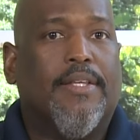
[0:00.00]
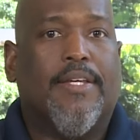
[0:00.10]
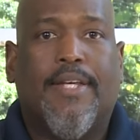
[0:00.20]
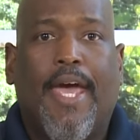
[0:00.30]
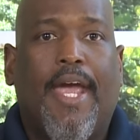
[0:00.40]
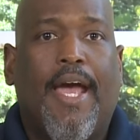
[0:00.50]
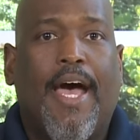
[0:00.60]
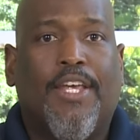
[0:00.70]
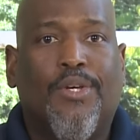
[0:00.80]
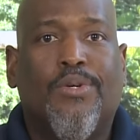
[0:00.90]
Today,
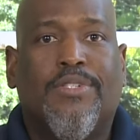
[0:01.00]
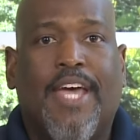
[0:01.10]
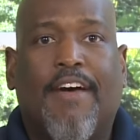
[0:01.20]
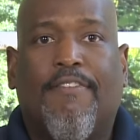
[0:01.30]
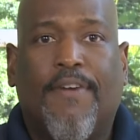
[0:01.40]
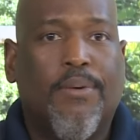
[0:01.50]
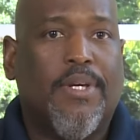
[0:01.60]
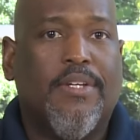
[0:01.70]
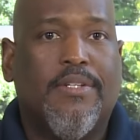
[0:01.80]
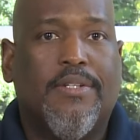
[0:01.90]
I use that
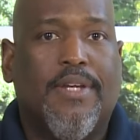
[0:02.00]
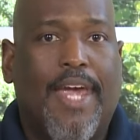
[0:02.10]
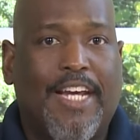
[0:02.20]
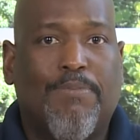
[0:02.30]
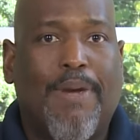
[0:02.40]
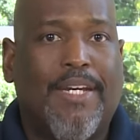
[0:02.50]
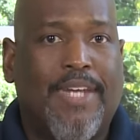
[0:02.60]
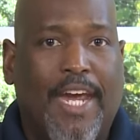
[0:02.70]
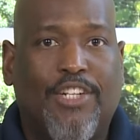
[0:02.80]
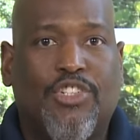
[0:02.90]
focus,
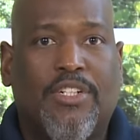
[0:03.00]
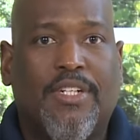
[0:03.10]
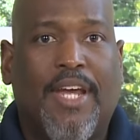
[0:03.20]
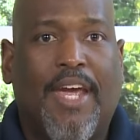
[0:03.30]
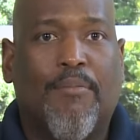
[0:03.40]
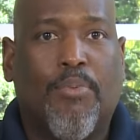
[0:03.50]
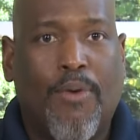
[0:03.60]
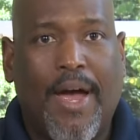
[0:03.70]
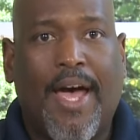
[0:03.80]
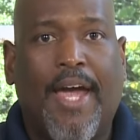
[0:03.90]
expectation, and
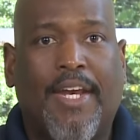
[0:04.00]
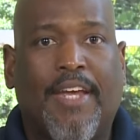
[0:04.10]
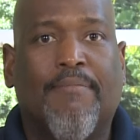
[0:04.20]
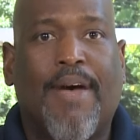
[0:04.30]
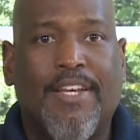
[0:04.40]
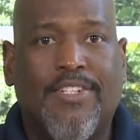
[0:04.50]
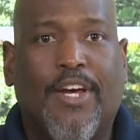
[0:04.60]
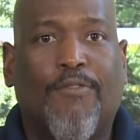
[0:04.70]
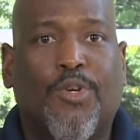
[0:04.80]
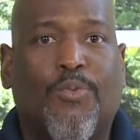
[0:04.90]
pride in
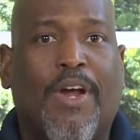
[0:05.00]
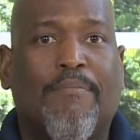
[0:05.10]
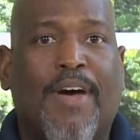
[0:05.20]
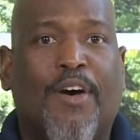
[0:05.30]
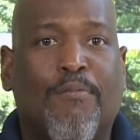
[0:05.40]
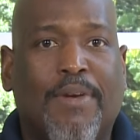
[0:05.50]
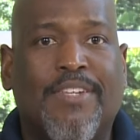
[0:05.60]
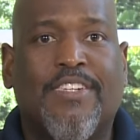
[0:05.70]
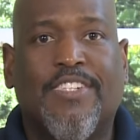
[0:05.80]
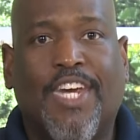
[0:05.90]
myself to run my own
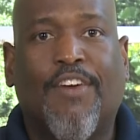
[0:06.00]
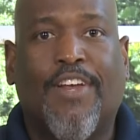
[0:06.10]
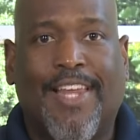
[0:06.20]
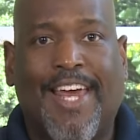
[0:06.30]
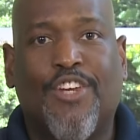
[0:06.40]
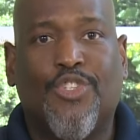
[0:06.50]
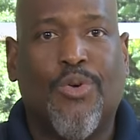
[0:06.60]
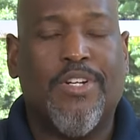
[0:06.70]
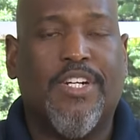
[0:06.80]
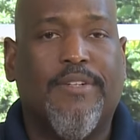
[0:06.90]
business here in Atlanta,
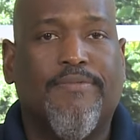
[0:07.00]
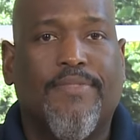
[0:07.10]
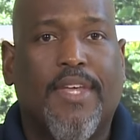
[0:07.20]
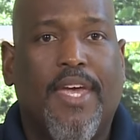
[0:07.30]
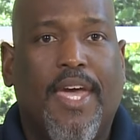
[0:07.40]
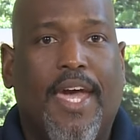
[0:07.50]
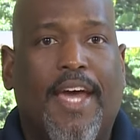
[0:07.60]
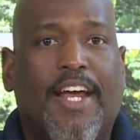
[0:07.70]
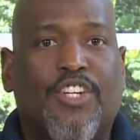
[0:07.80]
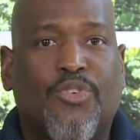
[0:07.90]
Georgia
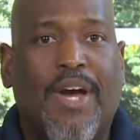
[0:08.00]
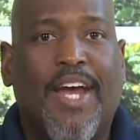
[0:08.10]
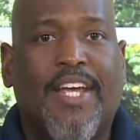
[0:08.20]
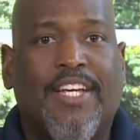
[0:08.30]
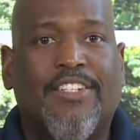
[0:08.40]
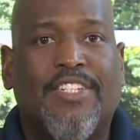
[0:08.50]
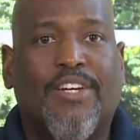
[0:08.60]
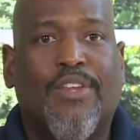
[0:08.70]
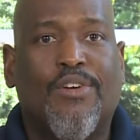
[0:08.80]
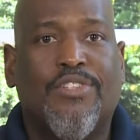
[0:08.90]
and I try to
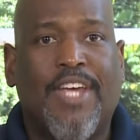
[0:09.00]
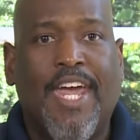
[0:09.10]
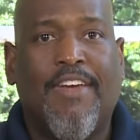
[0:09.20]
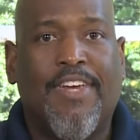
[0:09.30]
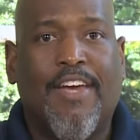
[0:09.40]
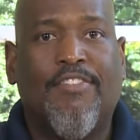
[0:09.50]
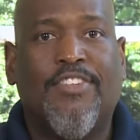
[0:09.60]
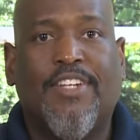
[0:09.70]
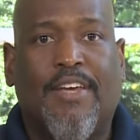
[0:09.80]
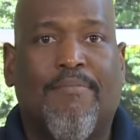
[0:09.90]
instill those same
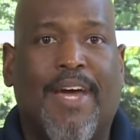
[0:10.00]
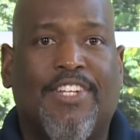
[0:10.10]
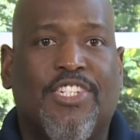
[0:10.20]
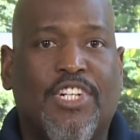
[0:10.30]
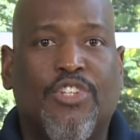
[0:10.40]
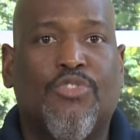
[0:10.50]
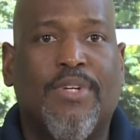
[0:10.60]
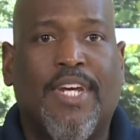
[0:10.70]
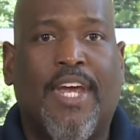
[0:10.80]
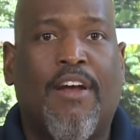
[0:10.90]
gifts in my
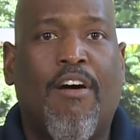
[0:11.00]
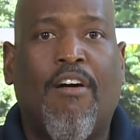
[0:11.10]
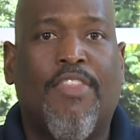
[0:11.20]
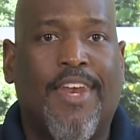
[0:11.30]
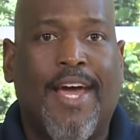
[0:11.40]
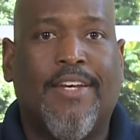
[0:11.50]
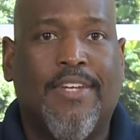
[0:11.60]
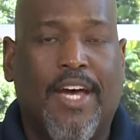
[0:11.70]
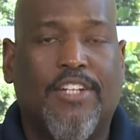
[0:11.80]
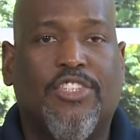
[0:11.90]
children and all that I
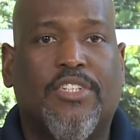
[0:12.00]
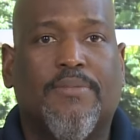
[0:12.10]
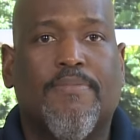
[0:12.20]
touch.